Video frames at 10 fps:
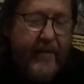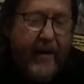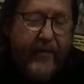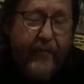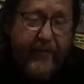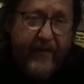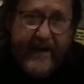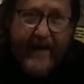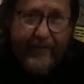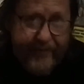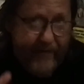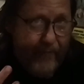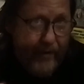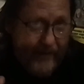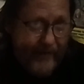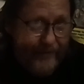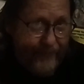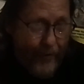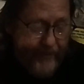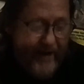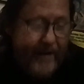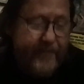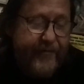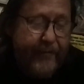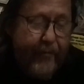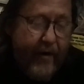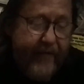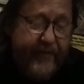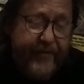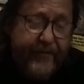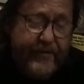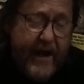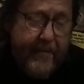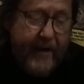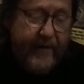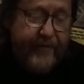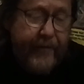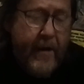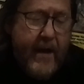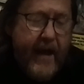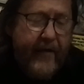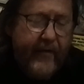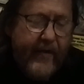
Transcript: uh, talking about novels I've read at least four times. So Breakfast of Champions.